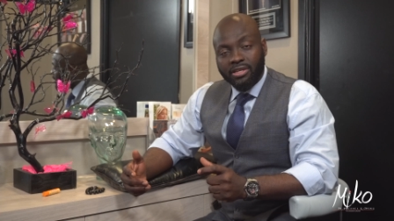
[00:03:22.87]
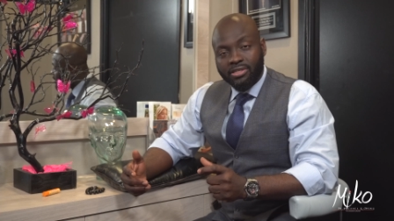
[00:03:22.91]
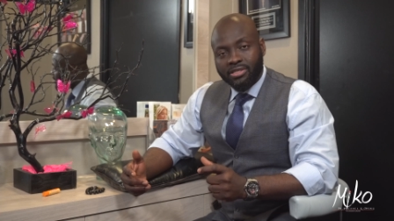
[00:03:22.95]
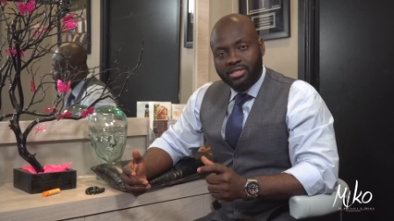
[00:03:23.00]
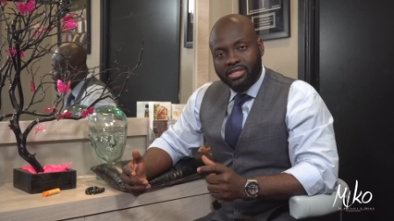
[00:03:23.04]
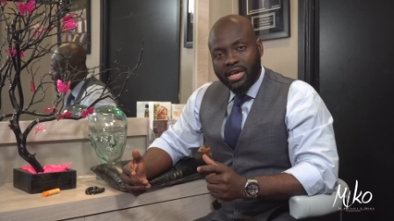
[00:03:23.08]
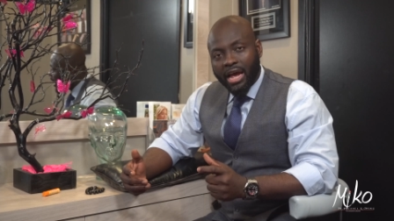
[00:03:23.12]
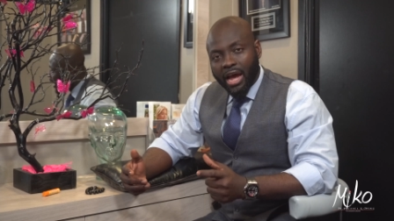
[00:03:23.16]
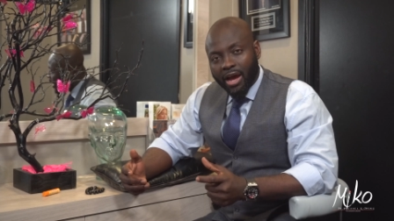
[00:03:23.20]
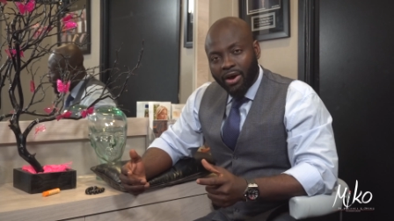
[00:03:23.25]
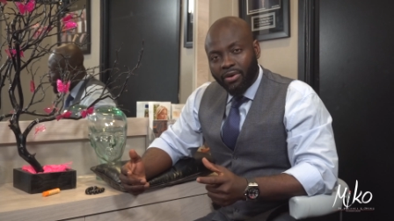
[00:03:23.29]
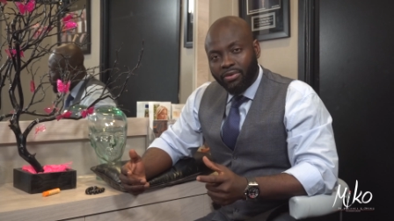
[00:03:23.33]

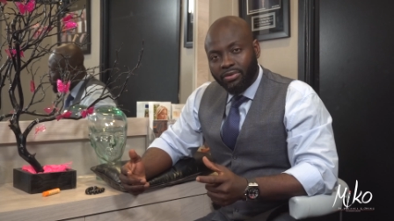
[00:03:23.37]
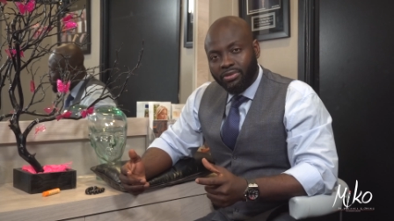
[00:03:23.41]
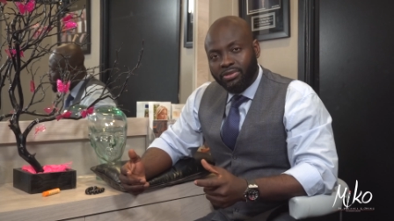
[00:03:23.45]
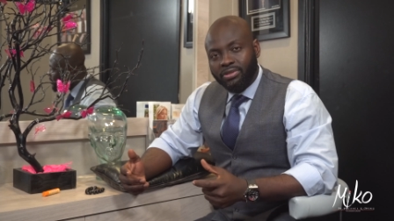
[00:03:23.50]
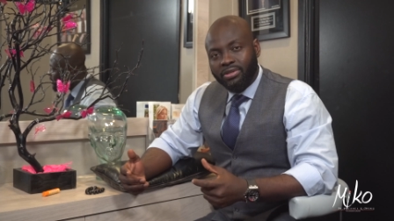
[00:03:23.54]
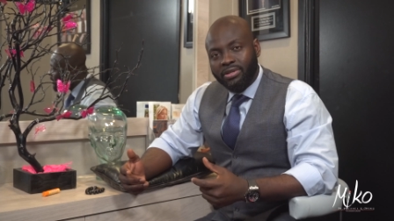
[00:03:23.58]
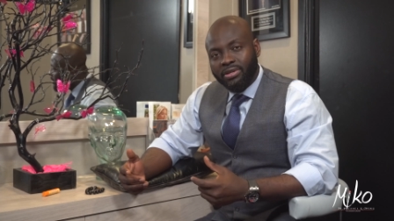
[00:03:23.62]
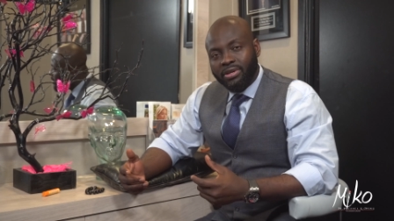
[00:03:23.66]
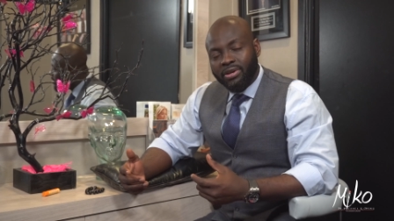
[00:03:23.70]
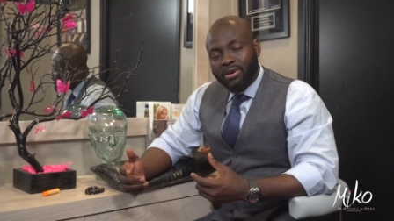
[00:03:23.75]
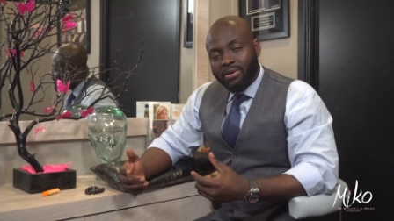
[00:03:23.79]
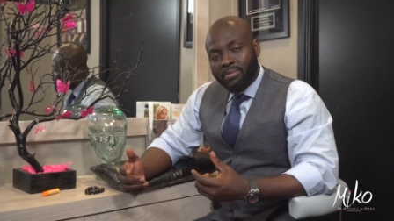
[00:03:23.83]
sound,
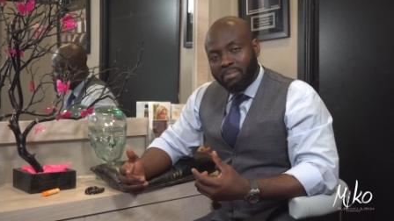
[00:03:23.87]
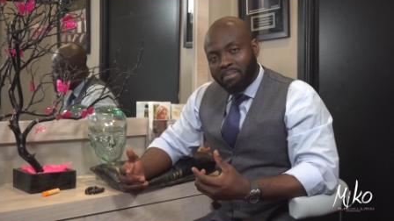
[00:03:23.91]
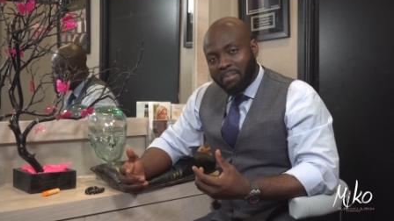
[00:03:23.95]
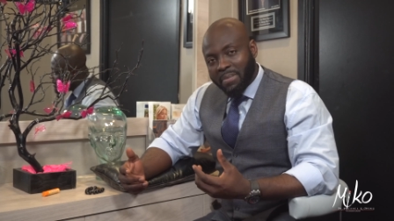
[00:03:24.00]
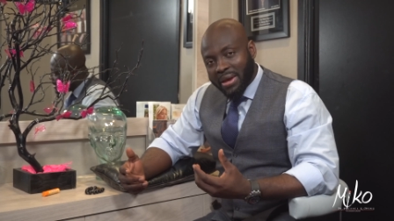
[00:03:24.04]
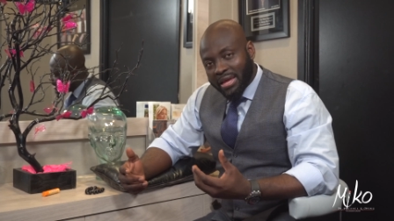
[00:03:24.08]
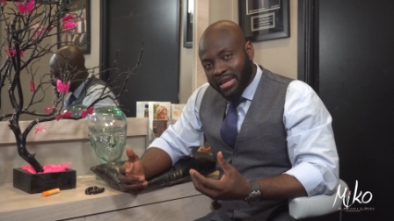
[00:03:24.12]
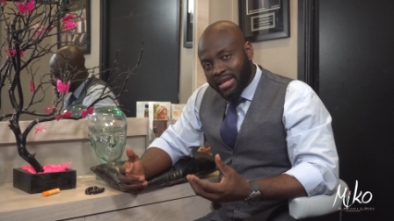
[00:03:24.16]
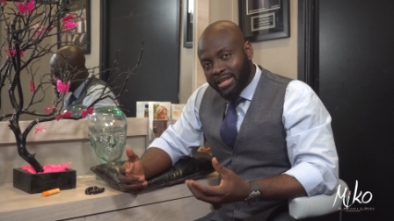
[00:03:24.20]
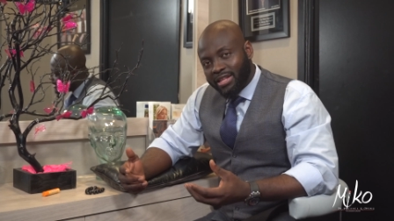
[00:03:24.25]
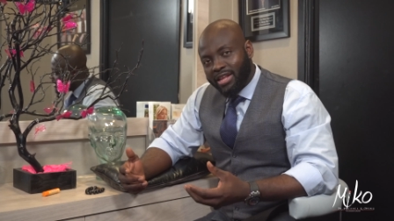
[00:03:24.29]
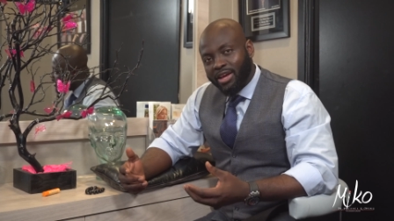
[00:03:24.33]

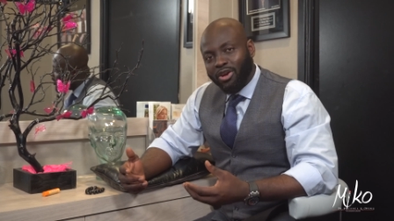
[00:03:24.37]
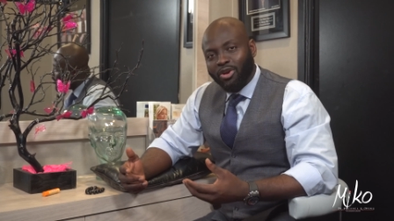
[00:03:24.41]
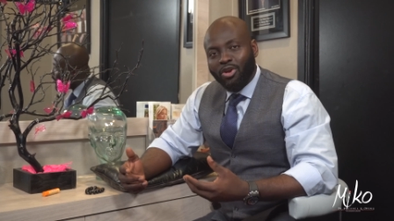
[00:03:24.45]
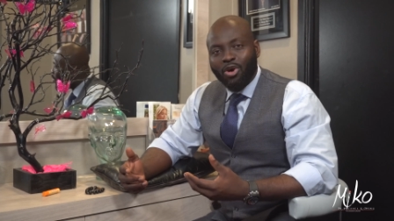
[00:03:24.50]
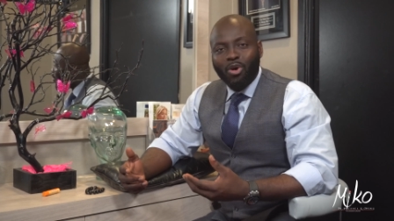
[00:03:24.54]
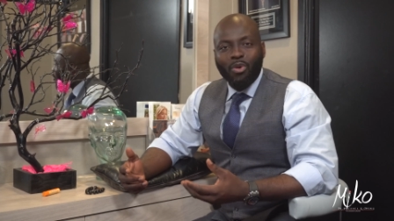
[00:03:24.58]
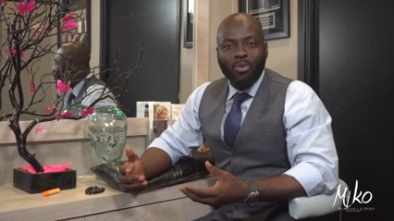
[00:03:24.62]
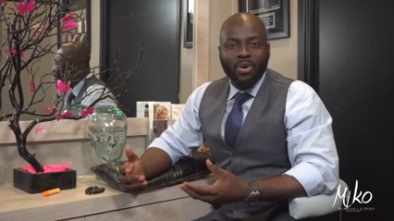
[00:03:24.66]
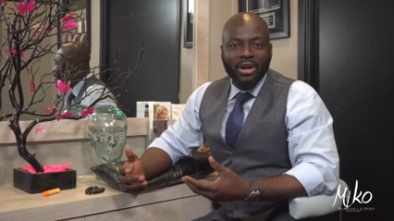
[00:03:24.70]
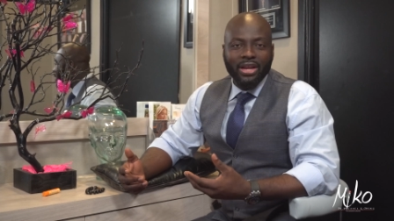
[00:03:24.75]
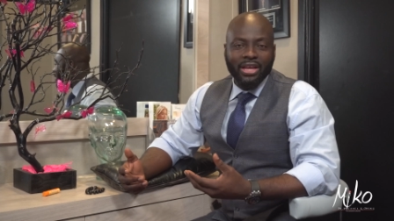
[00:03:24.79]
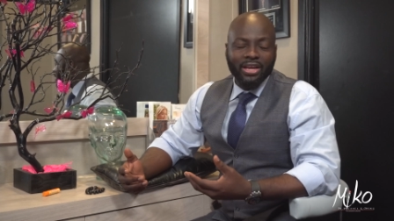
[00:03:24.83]
meaning they
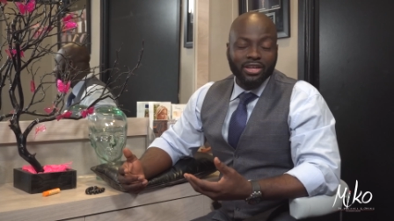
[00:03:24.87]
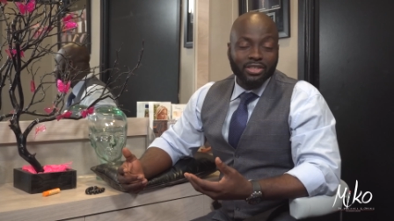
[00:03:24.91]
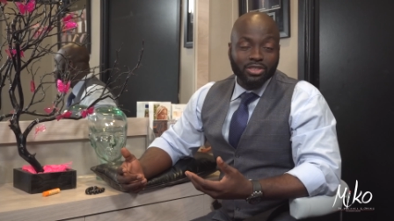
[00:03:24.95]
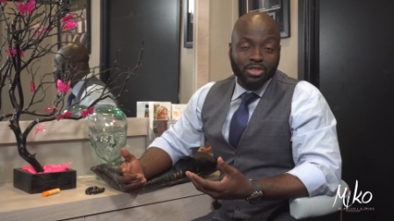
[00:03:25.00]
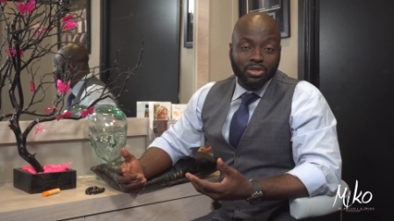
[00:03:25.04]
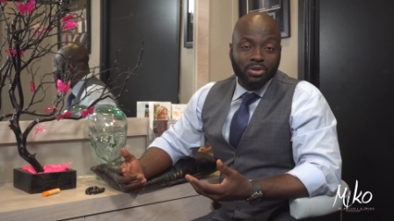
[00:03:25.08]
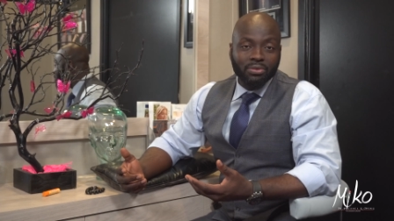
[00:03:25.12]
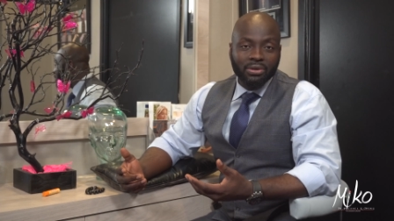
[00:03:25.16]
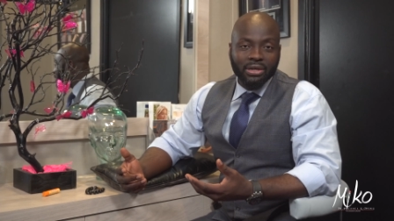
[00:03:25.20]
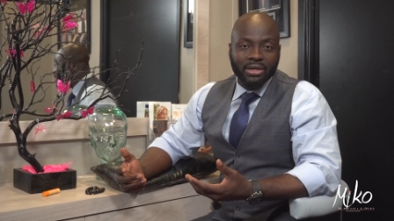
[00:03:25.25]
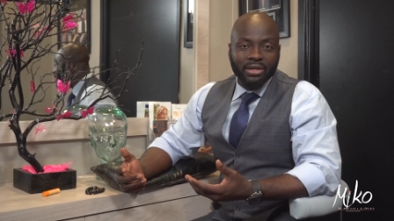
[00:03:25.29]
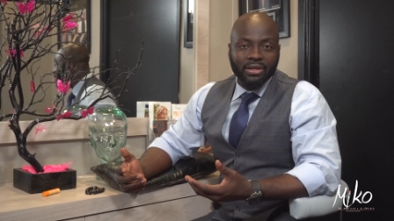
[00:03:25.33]
know what they are
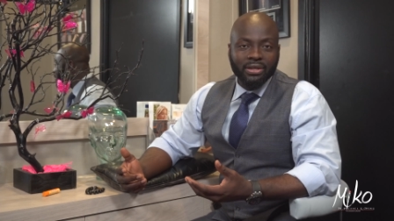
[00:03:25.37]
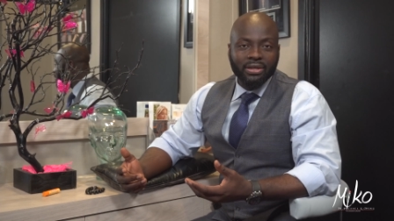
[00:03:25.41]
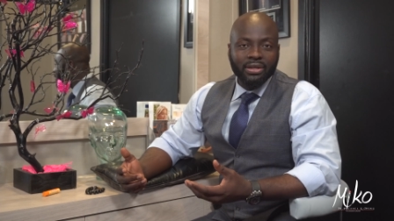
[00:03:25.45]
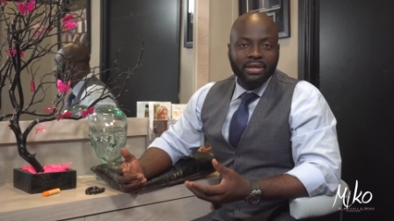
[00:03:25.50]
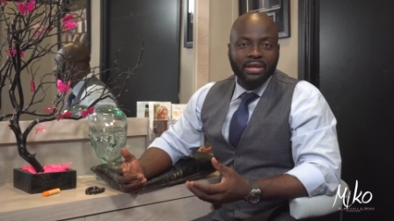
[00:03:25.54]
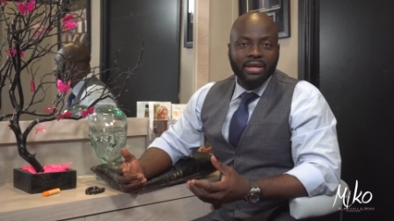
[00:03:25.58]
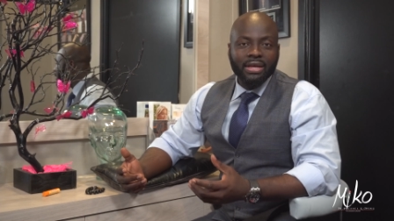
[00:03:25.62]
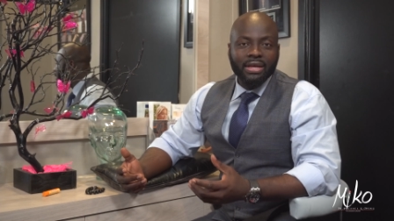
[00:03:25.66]
doing,